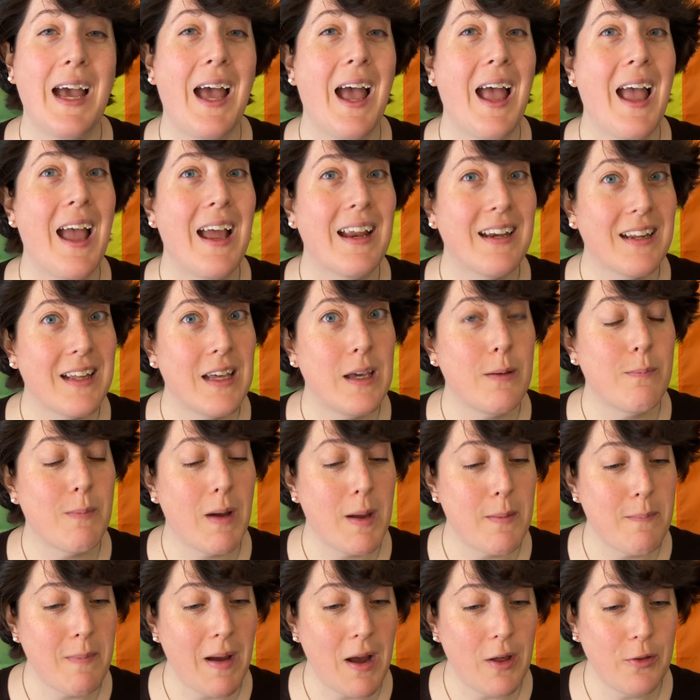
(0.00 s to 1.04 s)
and keep my
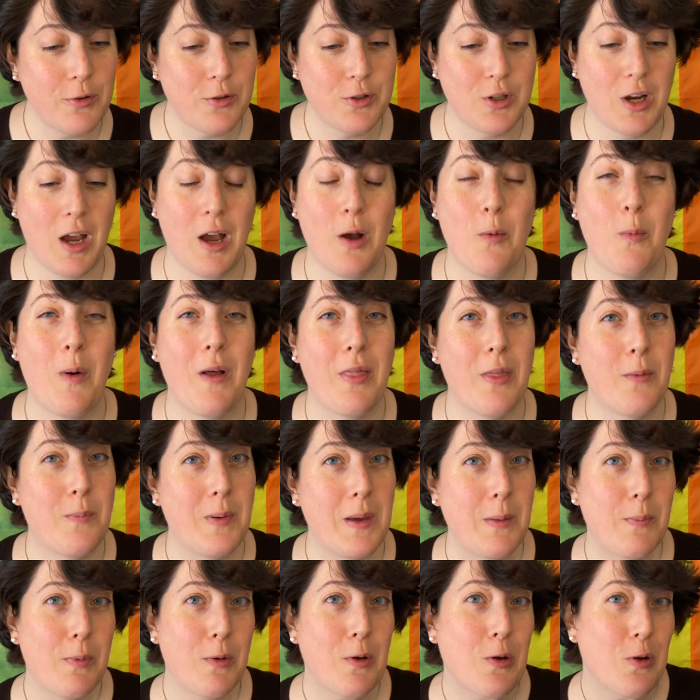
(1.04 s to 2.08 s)
mouth shut while the
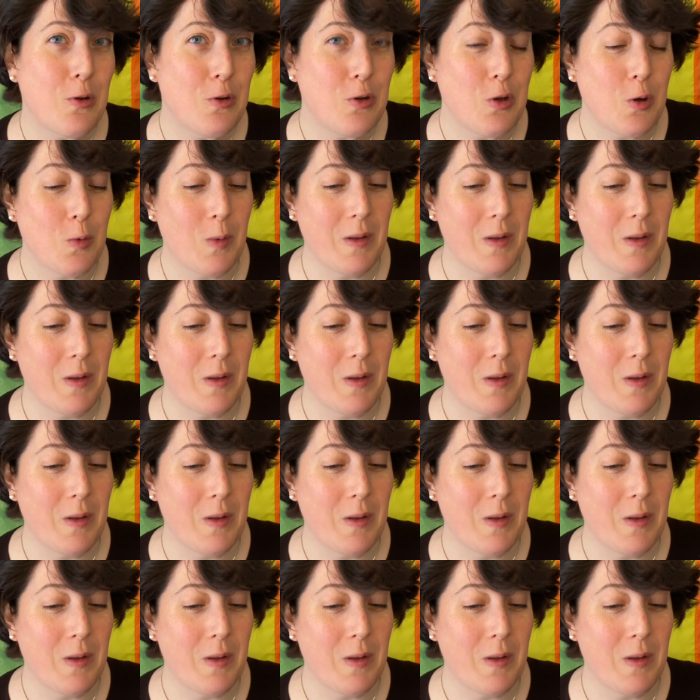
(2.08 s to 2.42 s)
people who knew